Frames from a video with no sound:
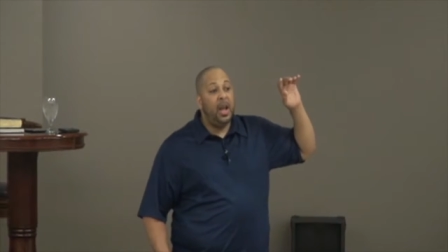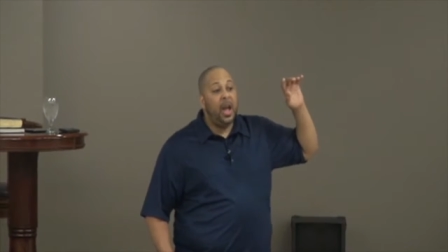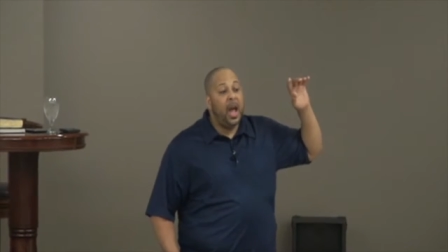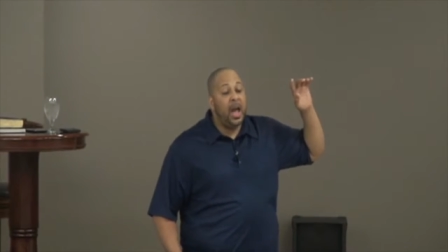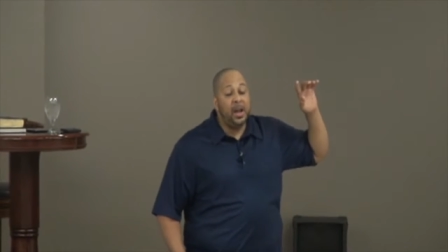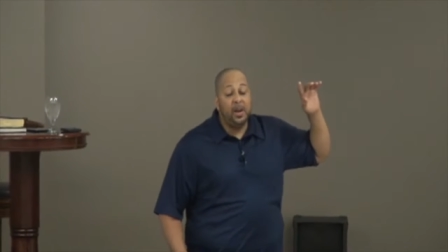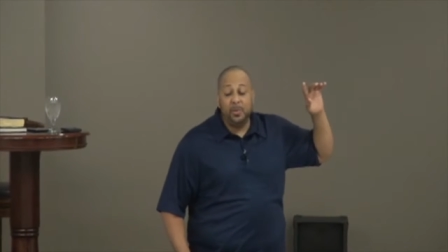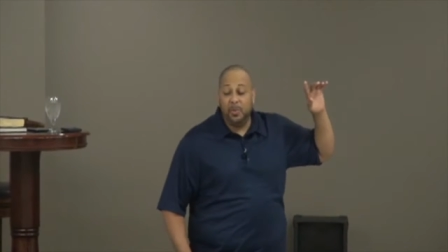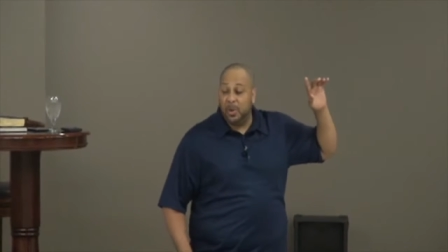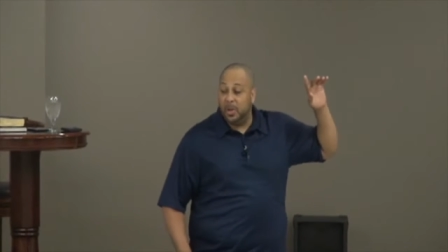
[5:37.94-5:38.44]

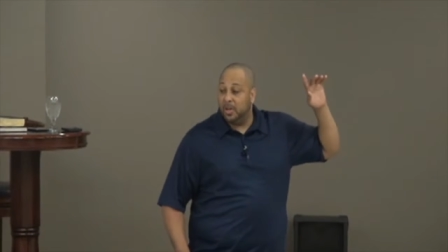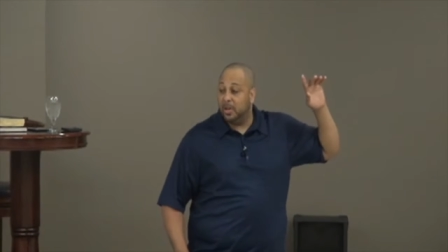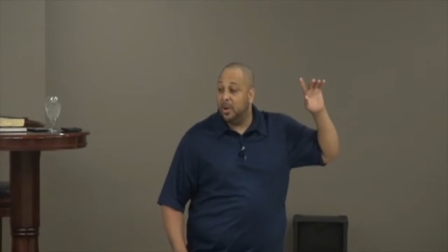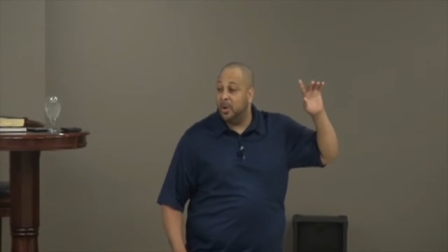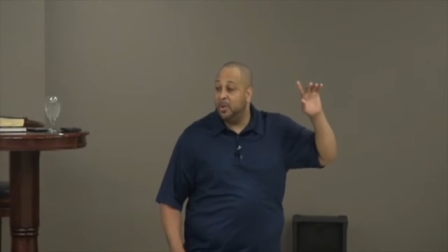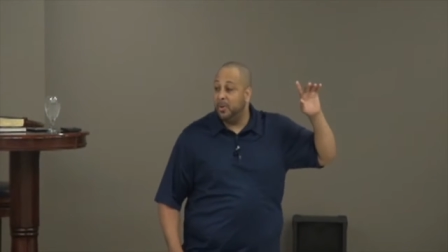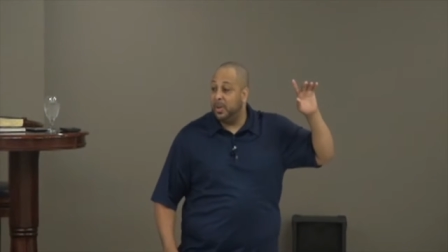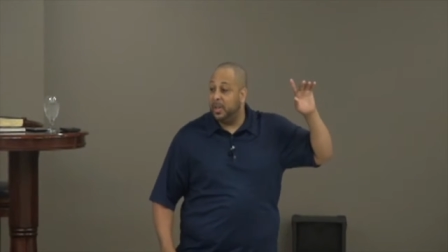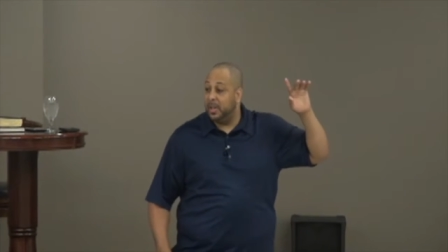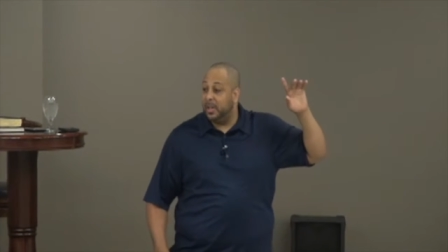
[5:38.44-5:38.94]
I didn't want to
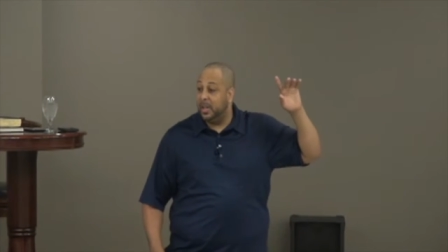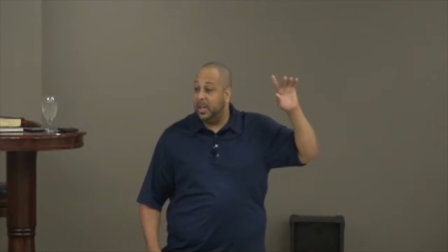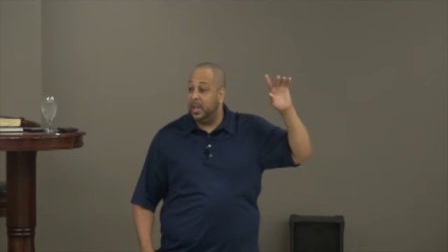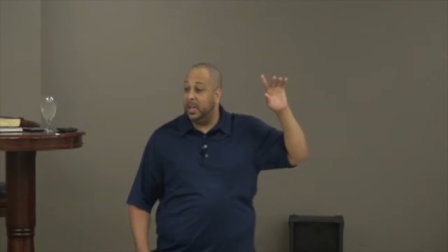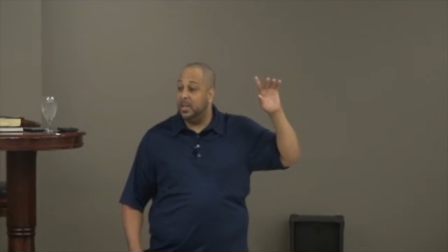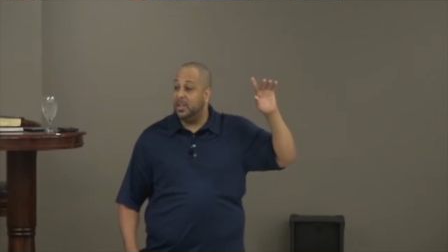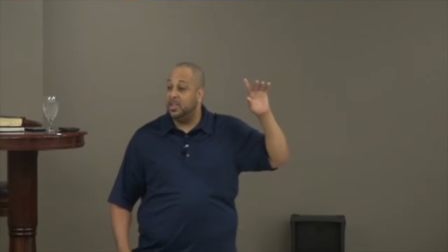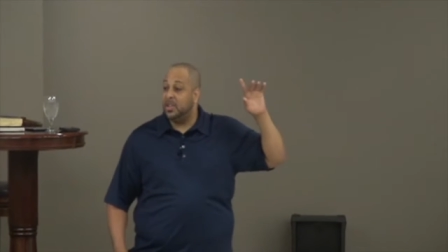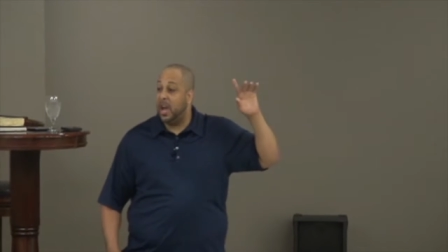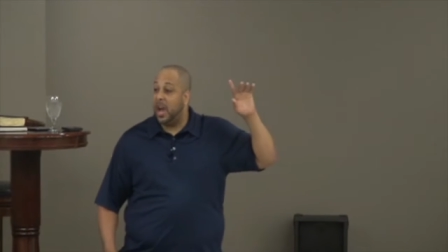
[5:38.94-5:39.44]
go
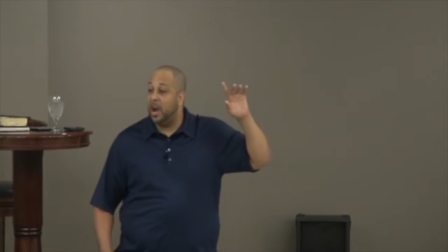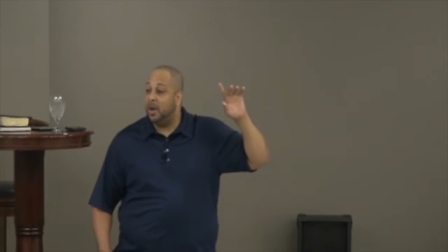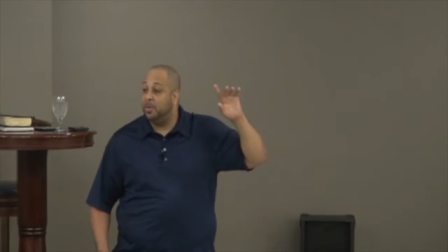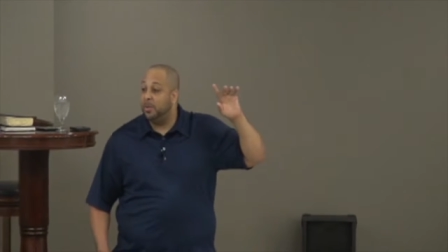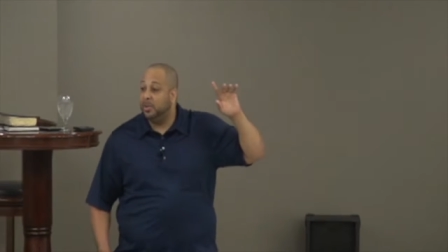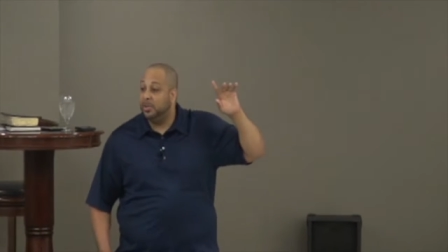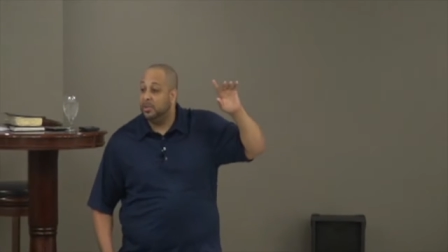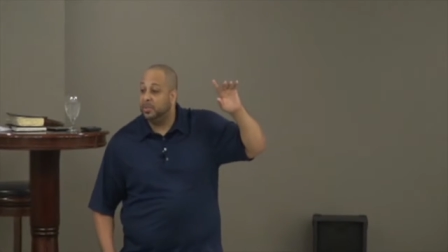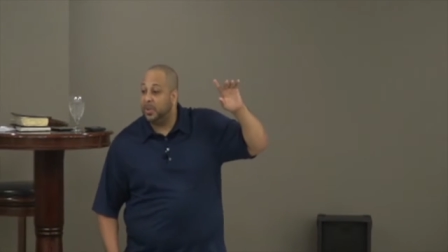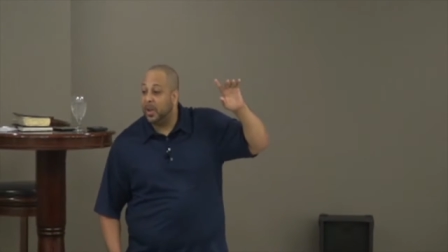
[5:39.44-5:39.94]
in the
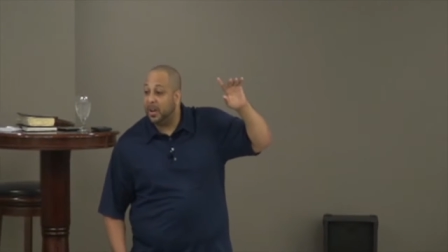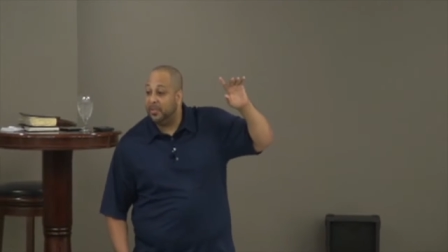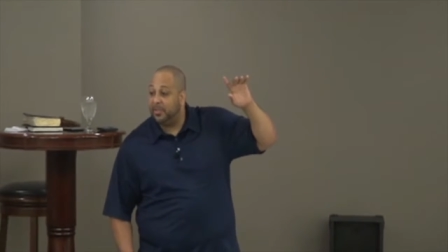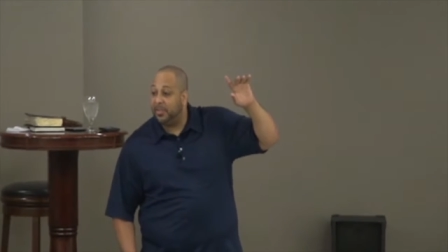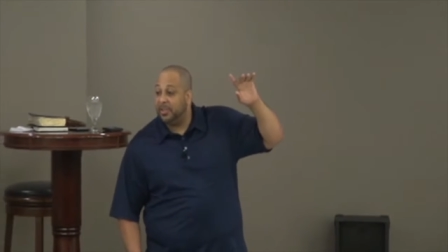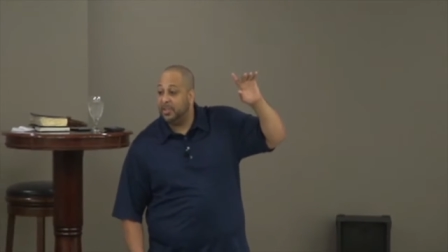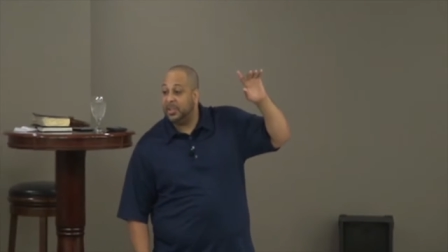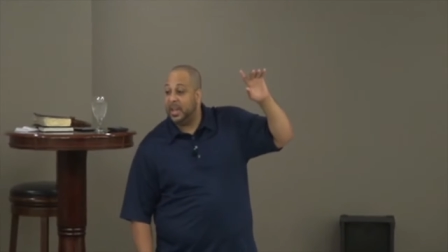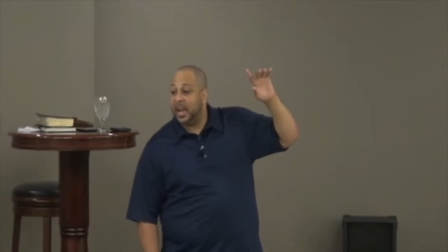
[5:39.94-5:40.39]
showers when I first